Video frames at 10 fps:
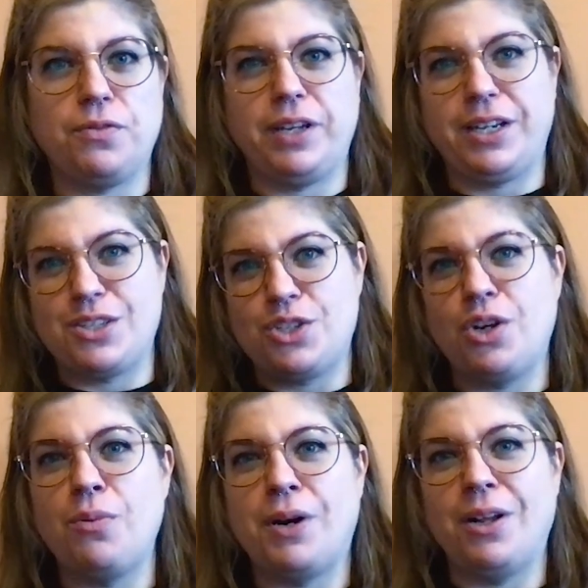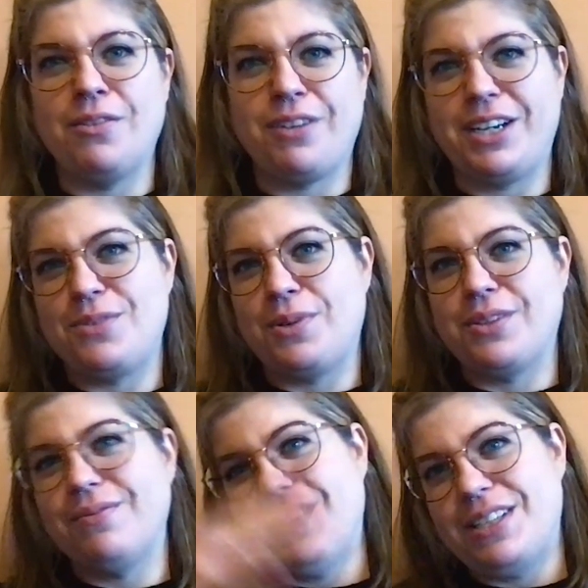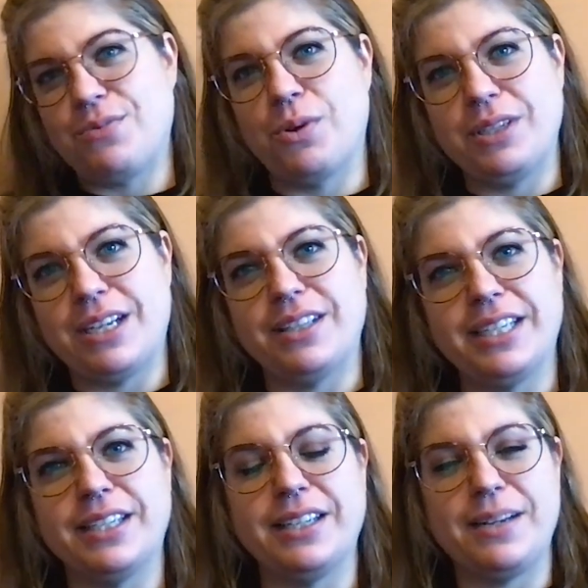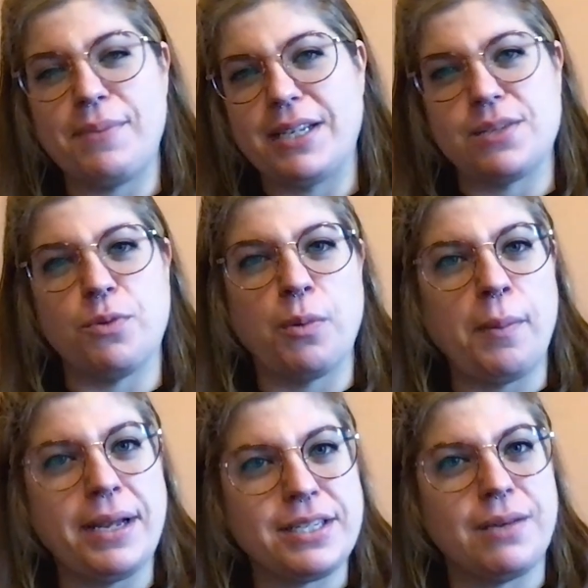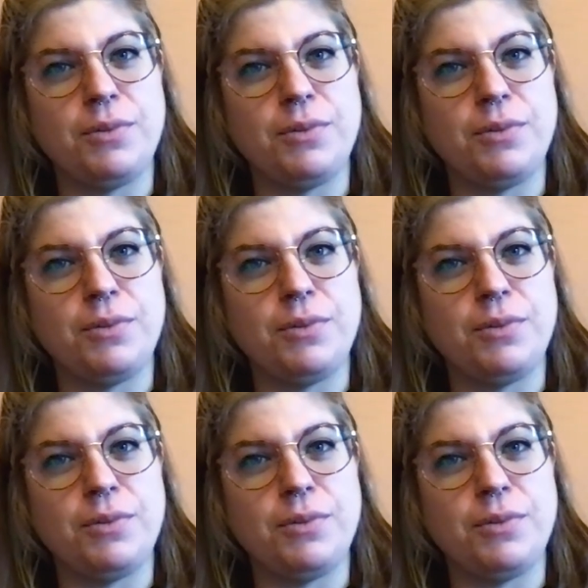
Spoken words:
like a snowball effect where it's rolling down the hill and it picks up more momentum.